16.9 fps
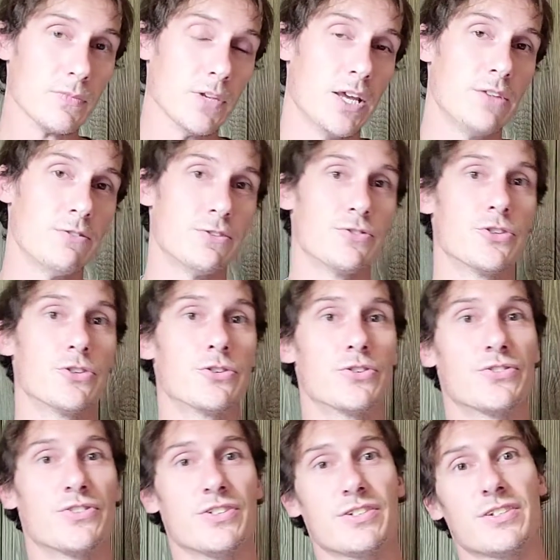And then there
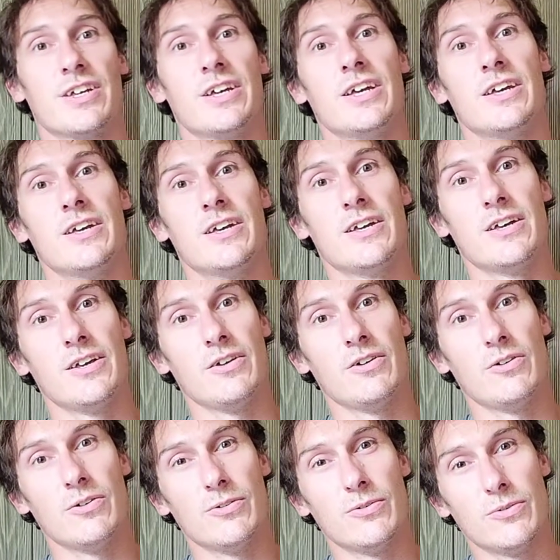is this
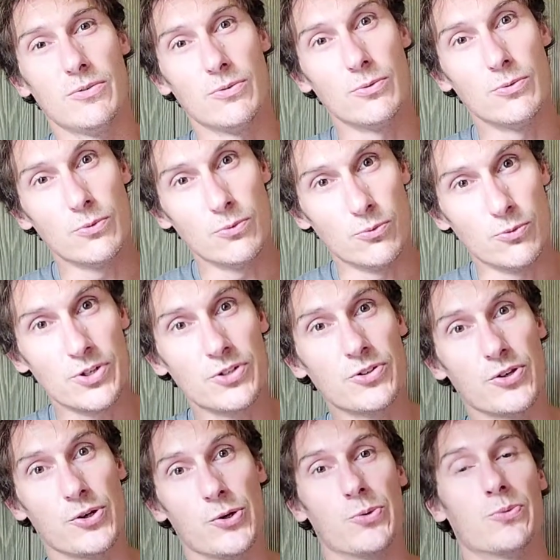real
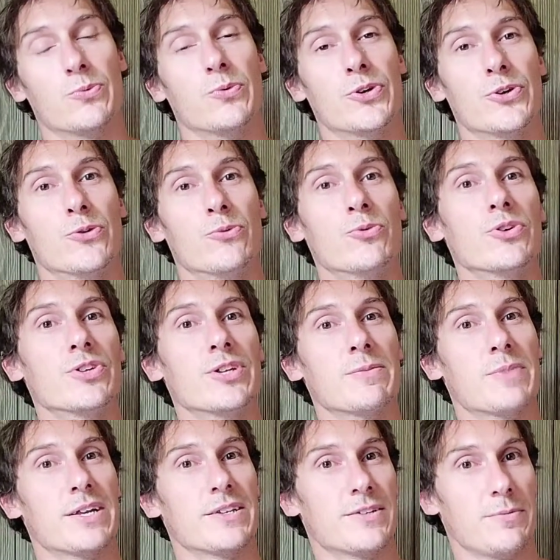you, what you're really
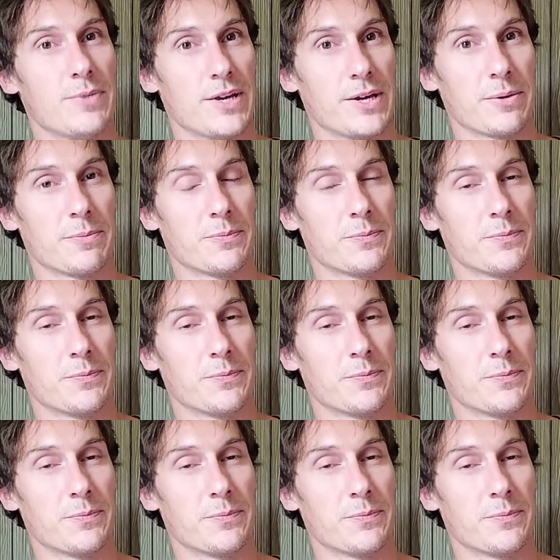meant to be.